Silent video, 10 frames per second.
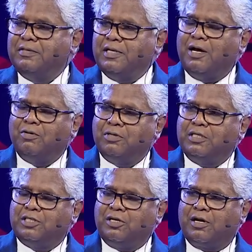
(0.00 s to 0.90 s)
now
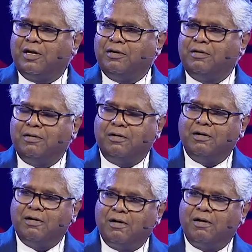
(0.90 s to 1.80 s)
the children
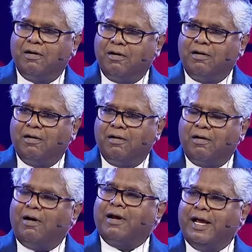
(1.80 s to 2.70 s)

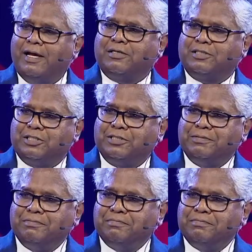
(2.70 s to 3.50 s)
are heirs.